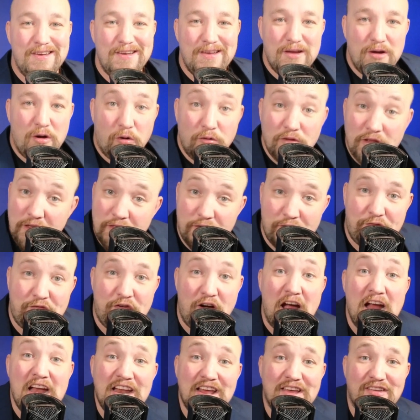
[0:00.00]
Only the
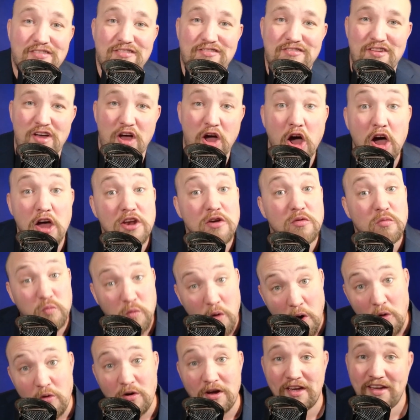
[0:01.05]
finest
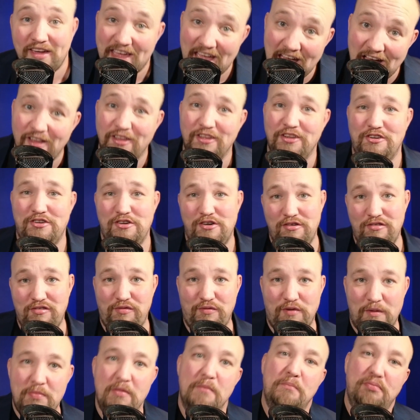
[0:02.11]
unwoke calendars
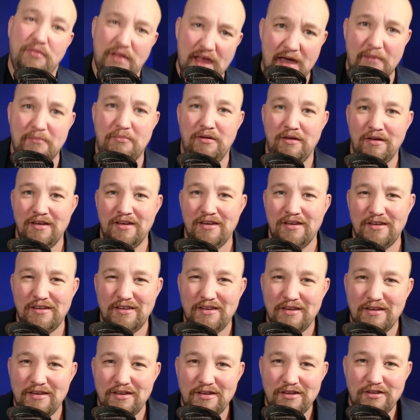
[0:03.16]
from the pleb.
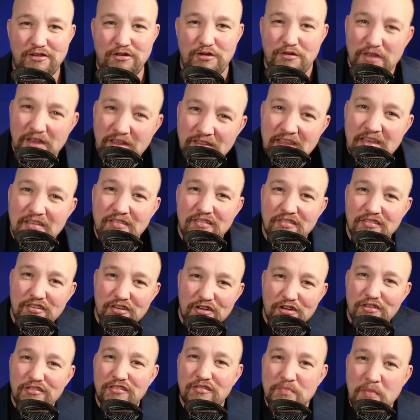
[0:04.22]
Do you think this is a
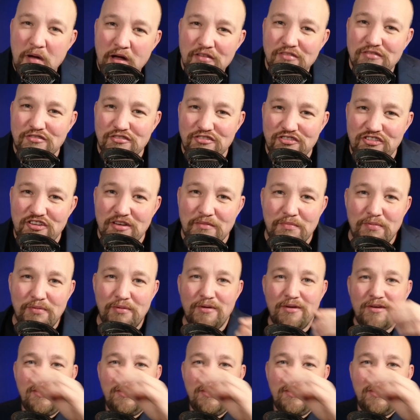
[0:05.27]
good sponsorship?